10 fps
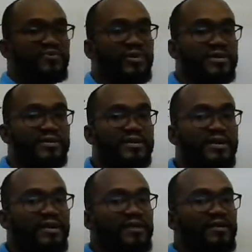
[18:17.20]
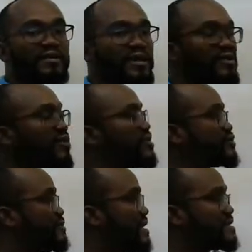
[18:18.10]
1, then
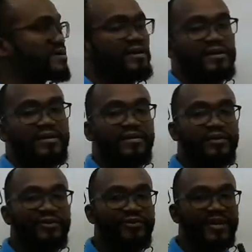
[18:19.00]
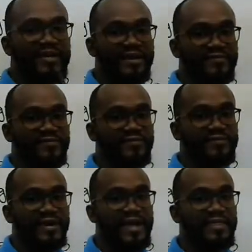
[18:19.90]
automatically you're at F.
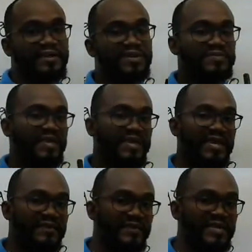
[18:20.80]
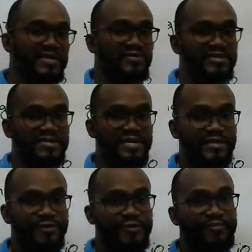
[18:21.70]
And that must be carefully noted in
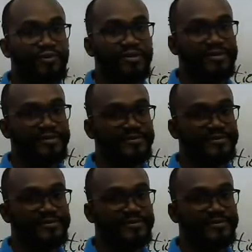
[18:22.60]
your report.